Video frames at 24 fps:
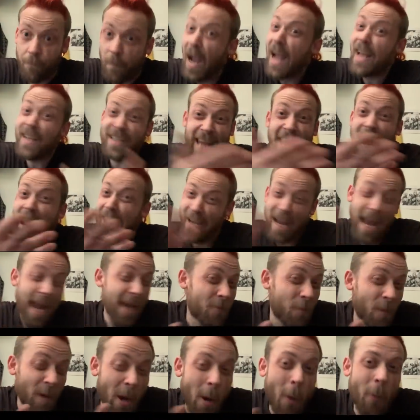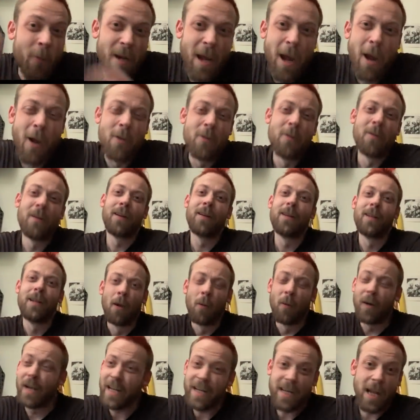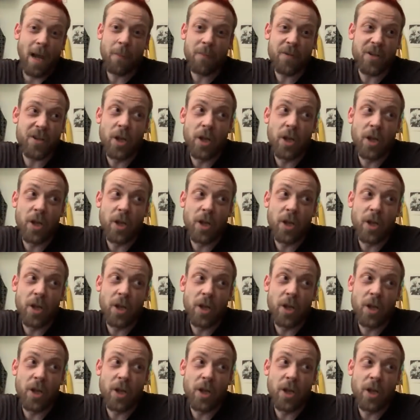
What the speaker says: again, as we all know, when it comes